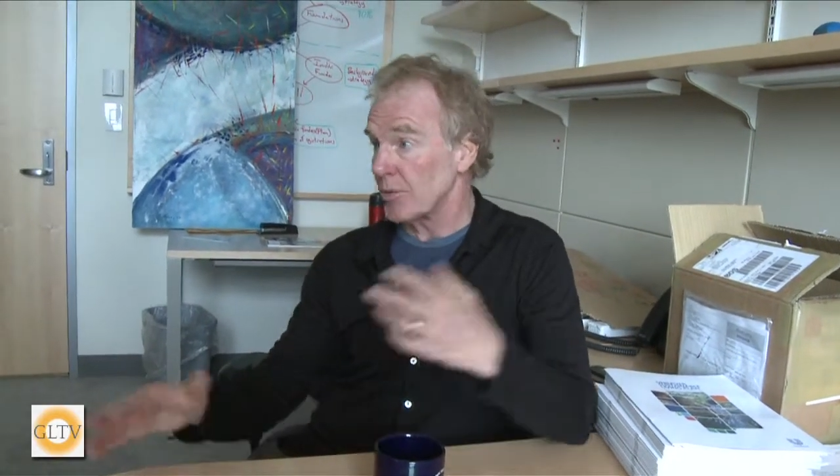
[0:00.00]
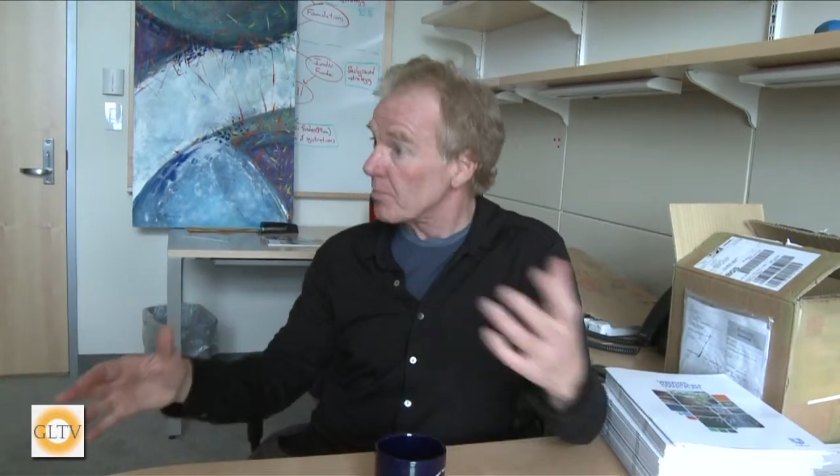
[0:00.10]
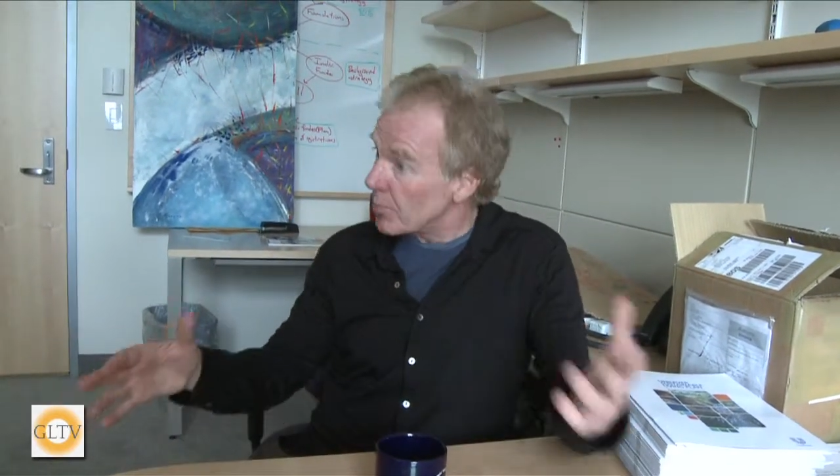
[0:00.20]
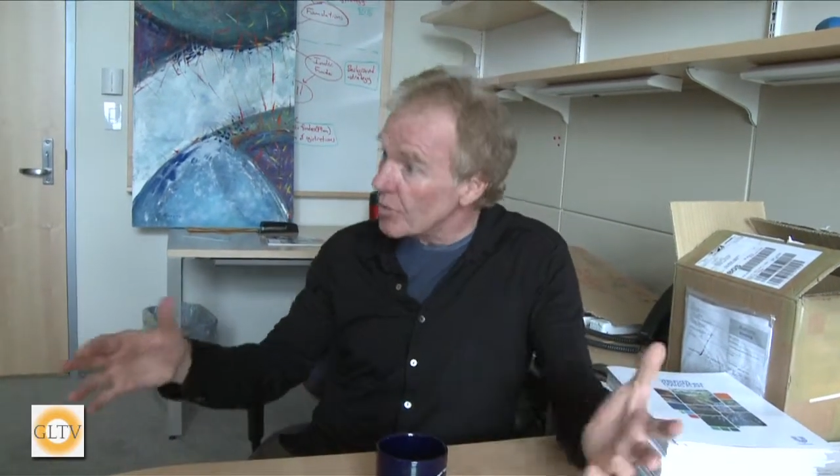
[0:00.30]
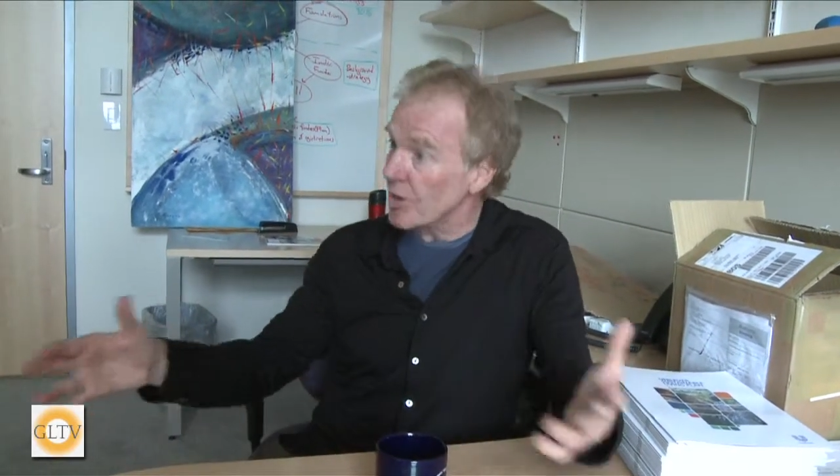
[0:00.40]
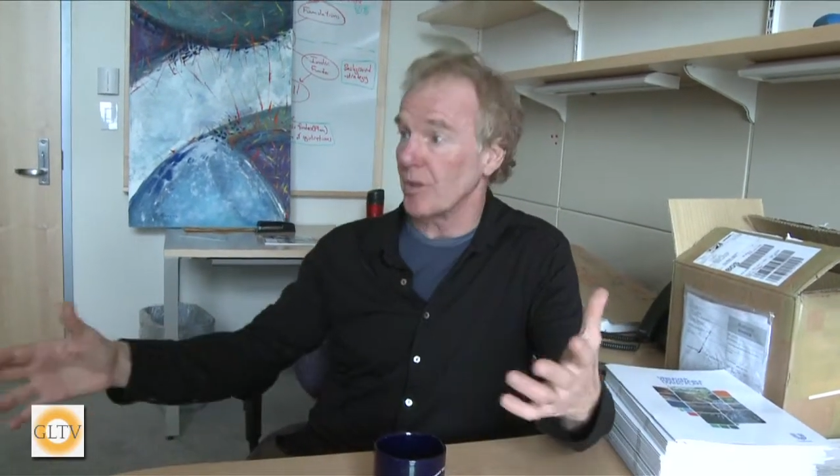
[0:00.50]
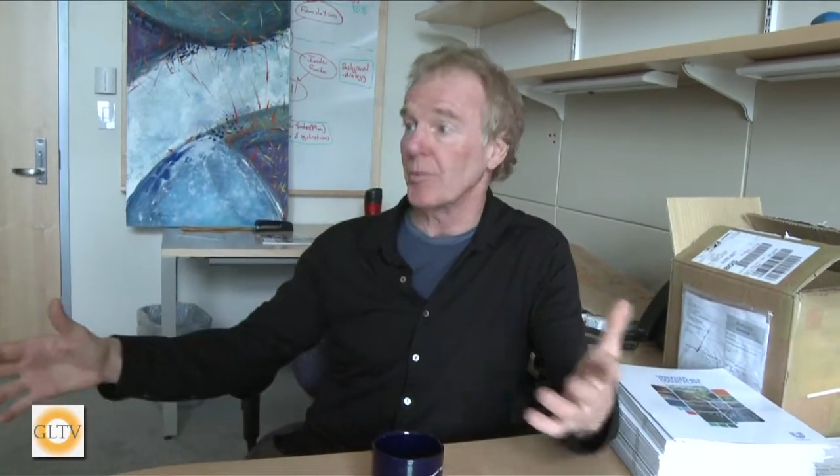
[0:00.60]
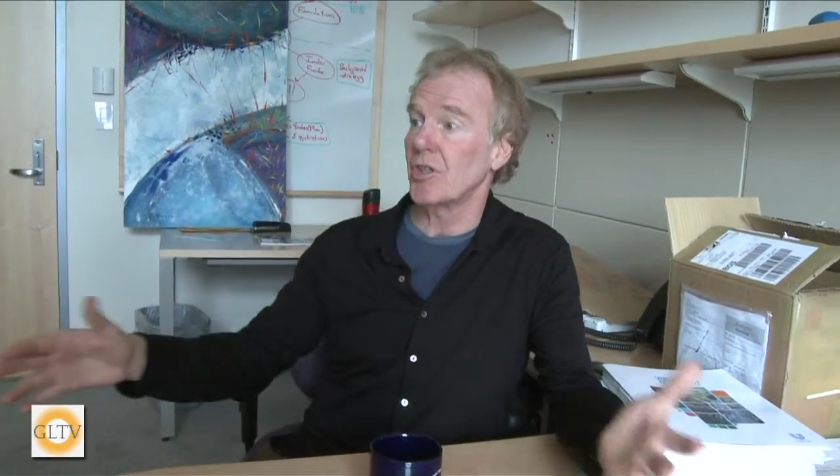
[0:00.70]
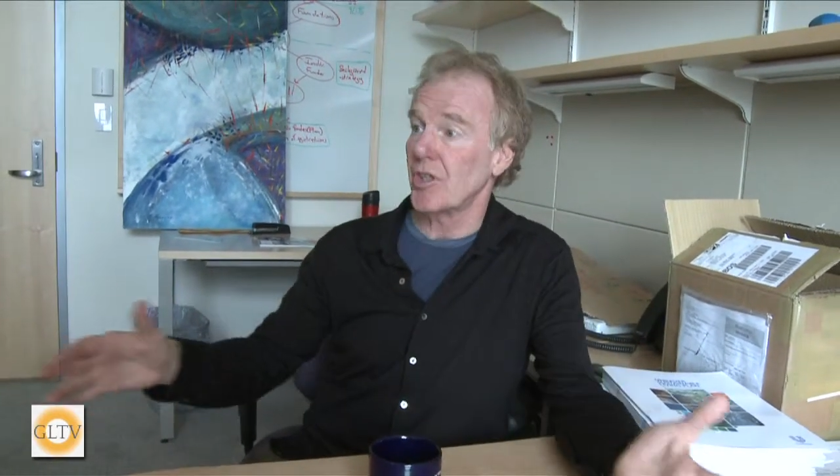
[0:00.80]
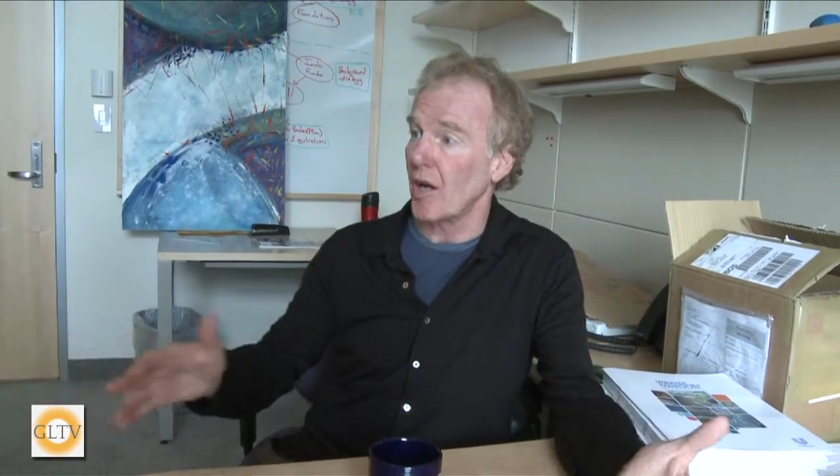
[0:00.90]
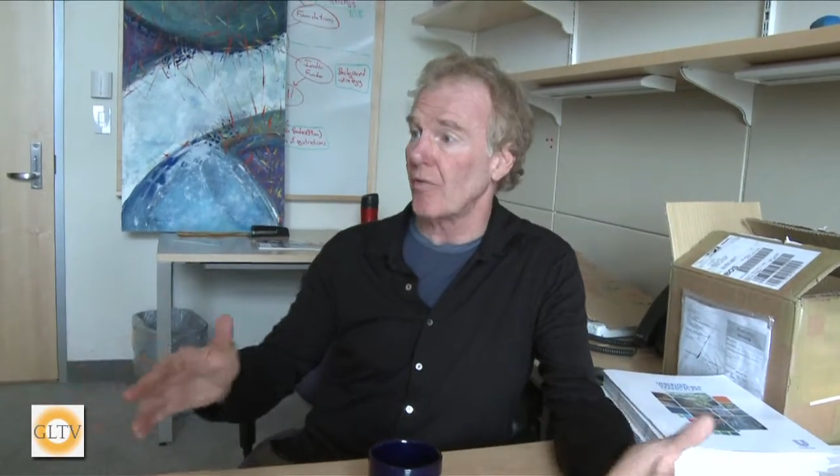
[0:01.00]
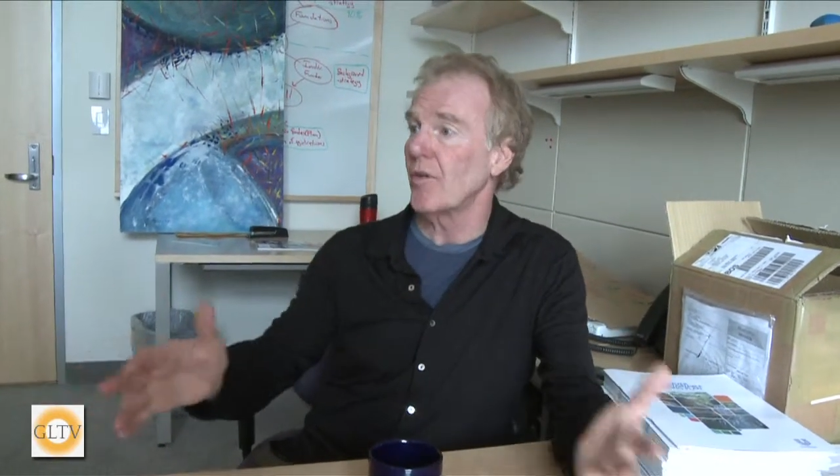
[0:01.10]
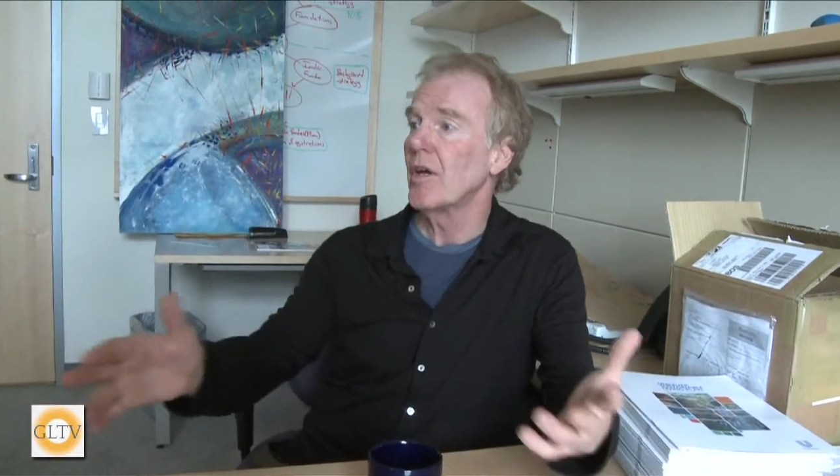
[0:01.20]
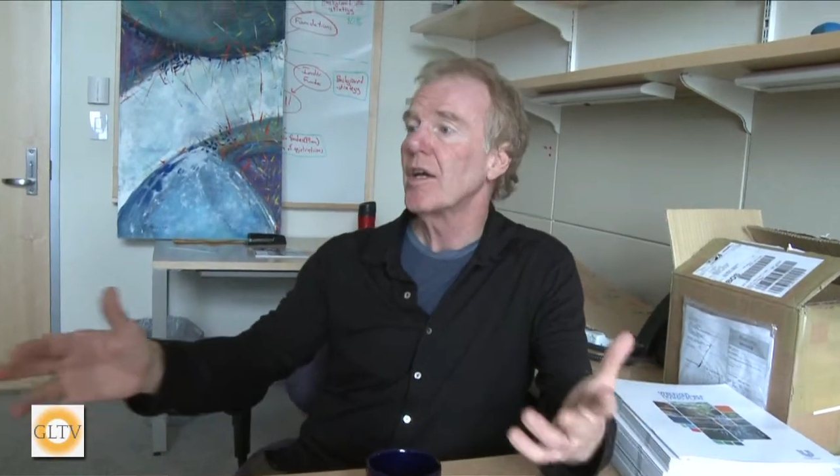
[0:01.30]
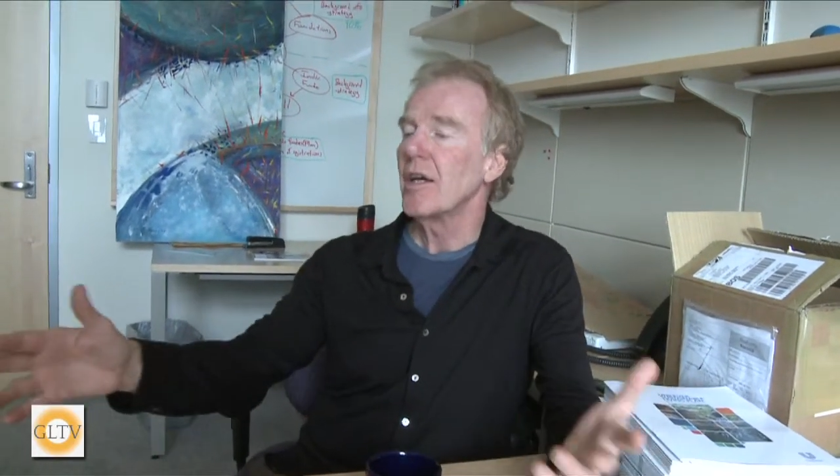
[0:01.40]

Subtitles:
Is Buddhism itself